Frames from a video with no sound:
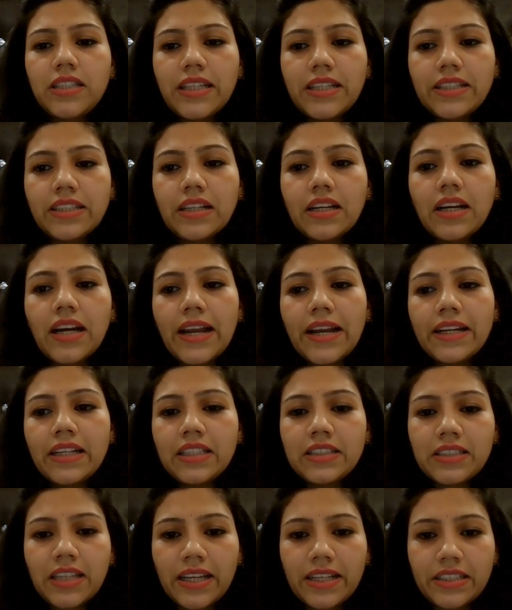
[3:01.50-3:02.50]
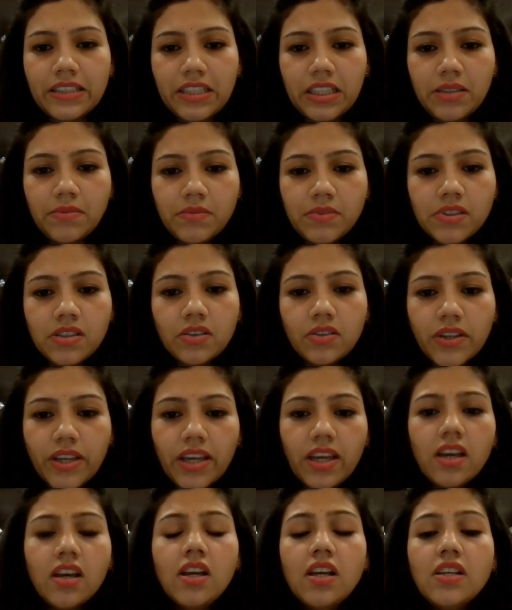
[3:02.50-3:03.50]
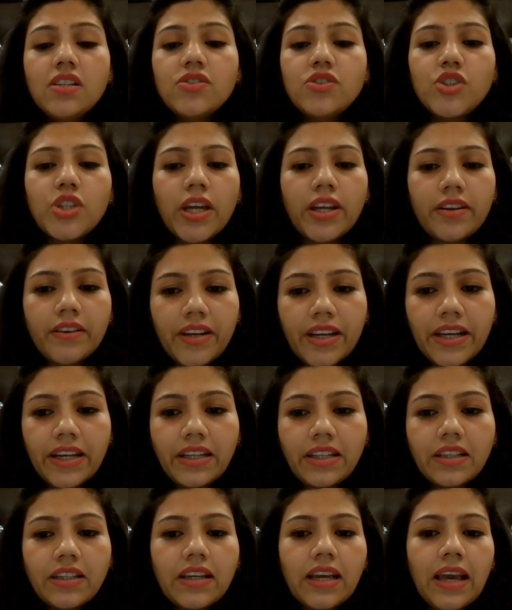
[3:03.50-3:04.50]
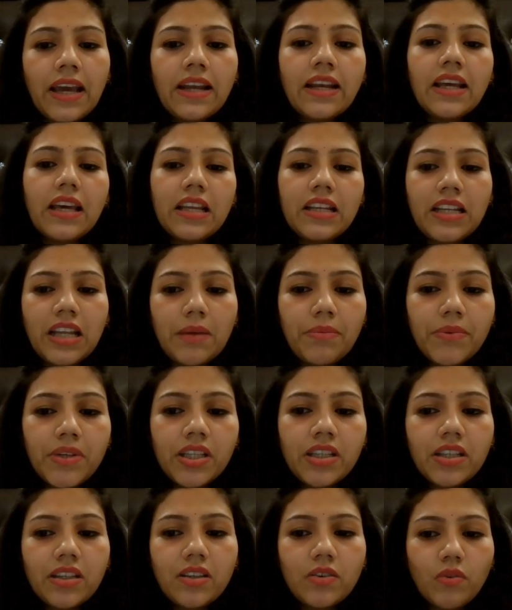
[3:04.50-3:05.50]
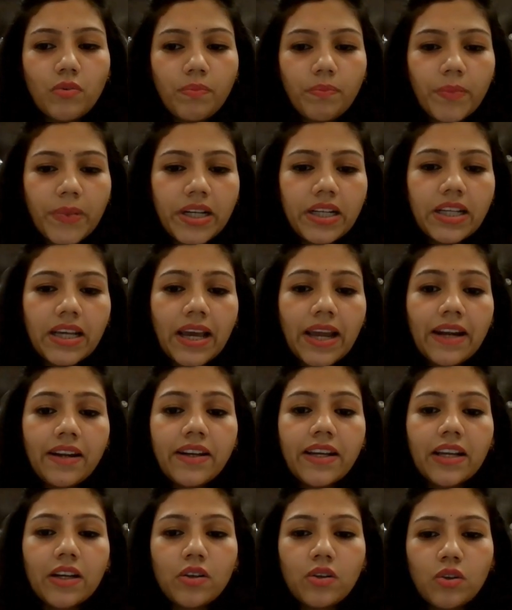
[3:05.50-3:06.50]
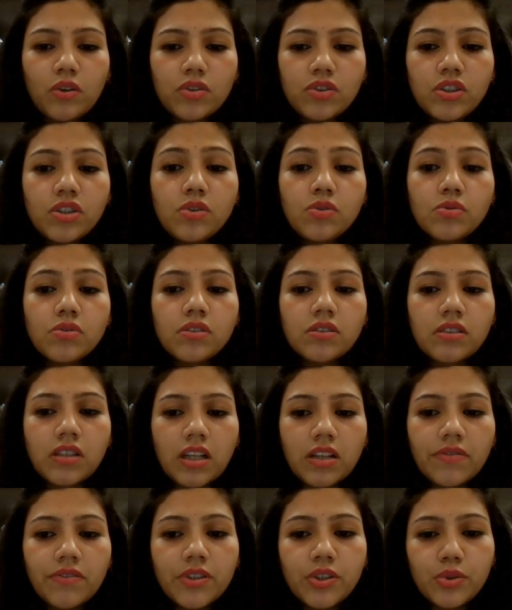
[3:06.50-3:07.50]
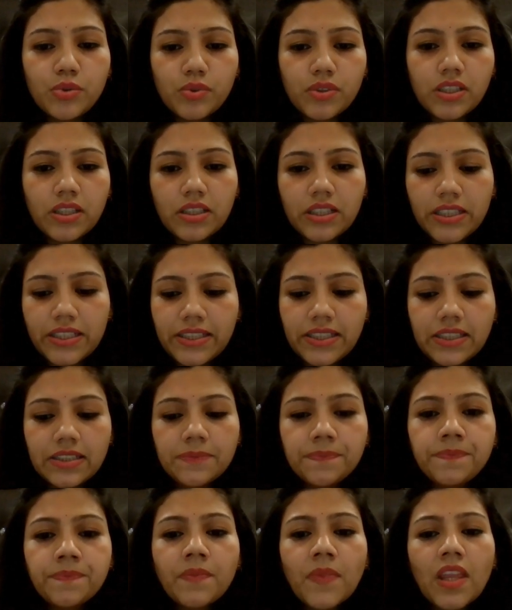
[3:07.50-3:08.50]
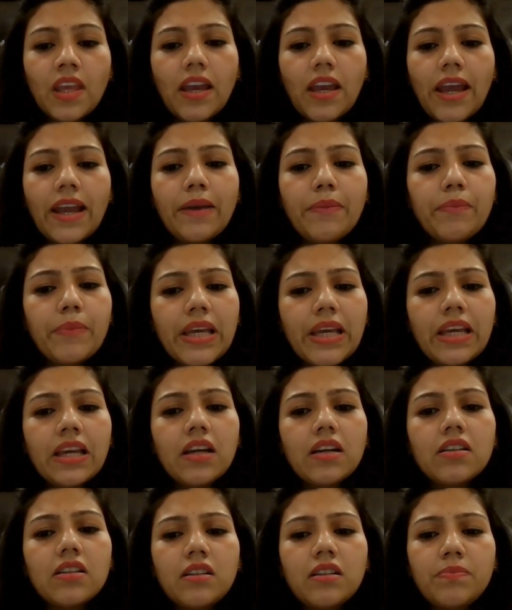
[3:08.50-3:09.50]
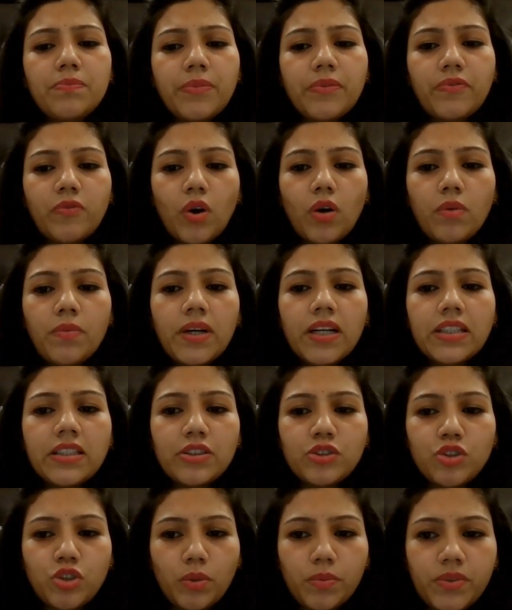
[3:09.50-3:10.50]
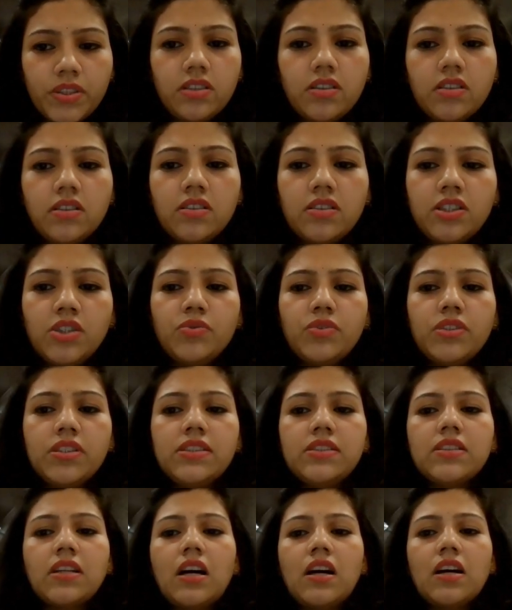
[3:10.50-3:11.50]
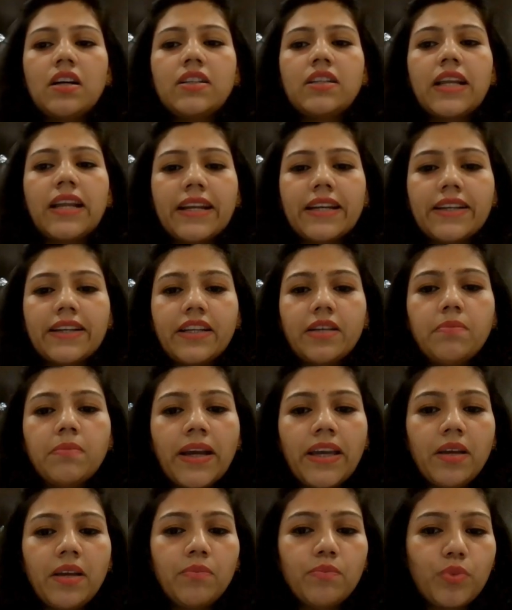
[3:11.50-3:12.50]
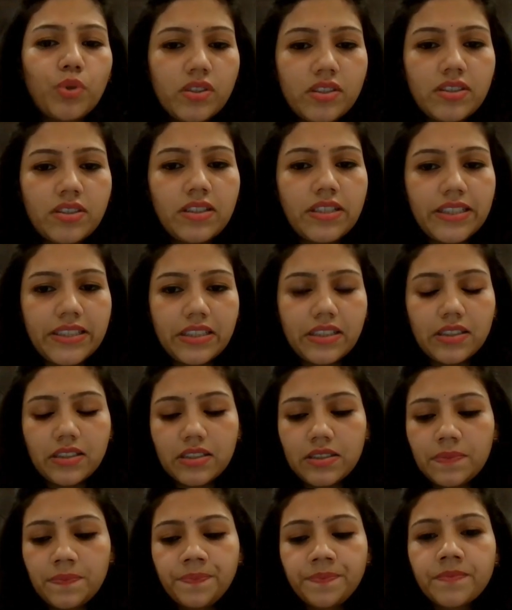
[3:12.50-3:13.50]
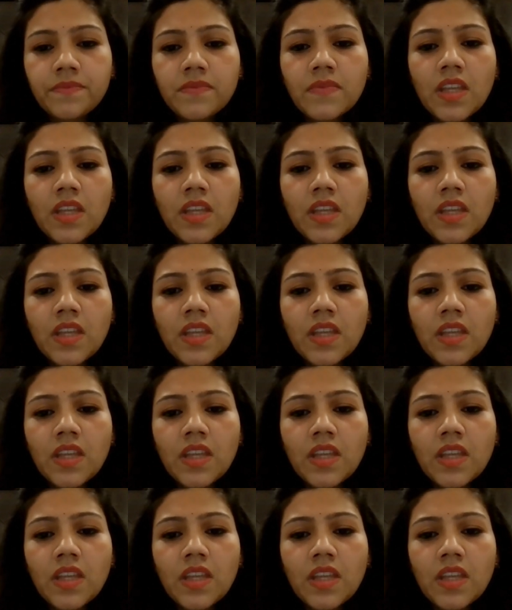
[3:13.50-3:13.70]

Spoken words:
data, and design teams. Okay, generate and adapt equipment and technology to serve user needs, and may perform other job duties directed by employees' leaders.